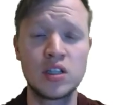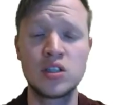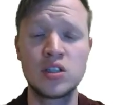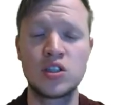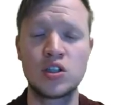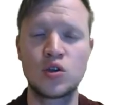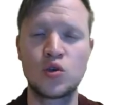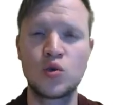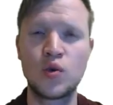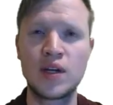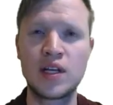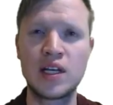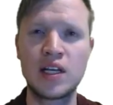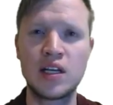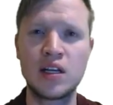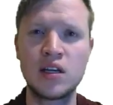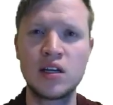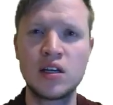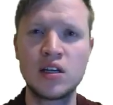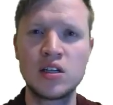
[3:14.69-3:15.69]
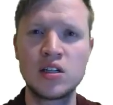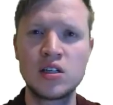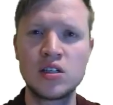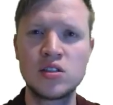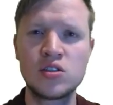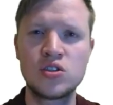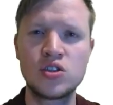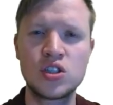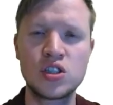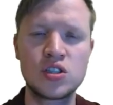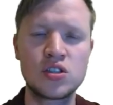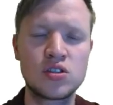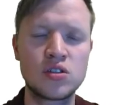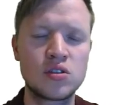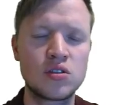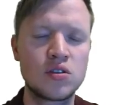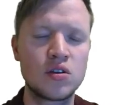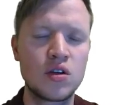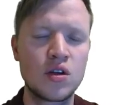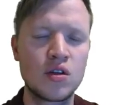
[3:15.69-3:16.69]
So quickly, just
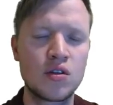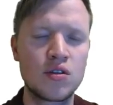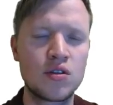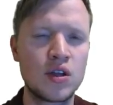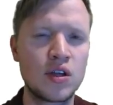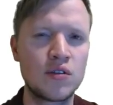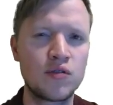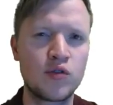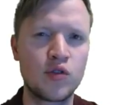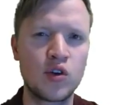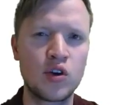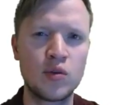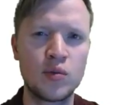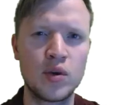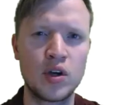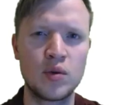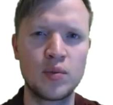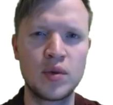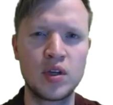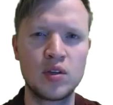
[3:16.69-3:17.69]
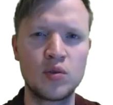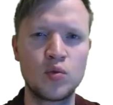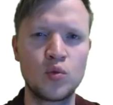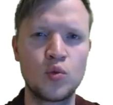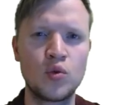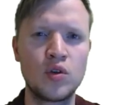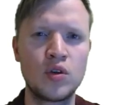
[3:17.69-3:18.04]
think for a moment.